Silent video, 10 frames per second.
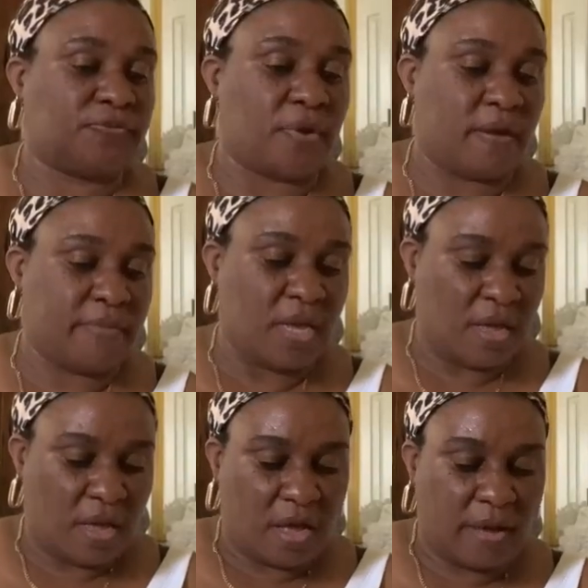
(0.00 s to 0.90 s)
from
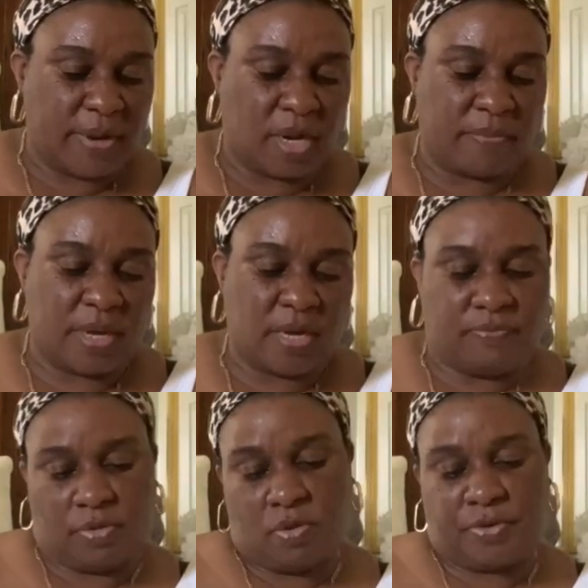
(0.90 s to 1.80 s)
Hobby Lobby,
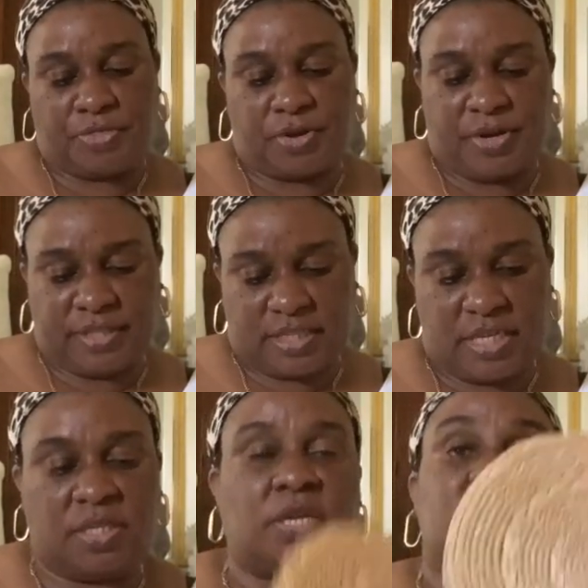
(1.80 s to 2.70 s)
no,
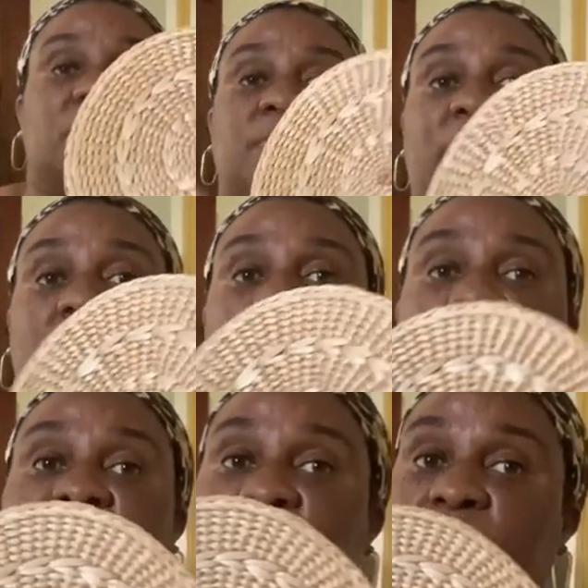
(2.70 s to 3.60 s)
$13, but I got
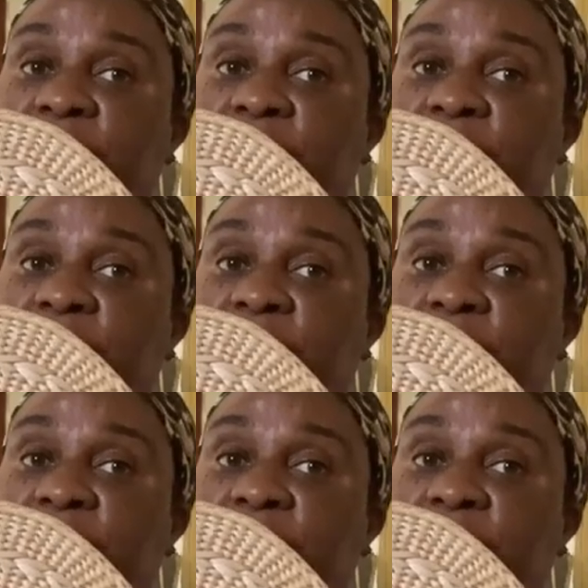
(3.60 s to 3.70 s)
it for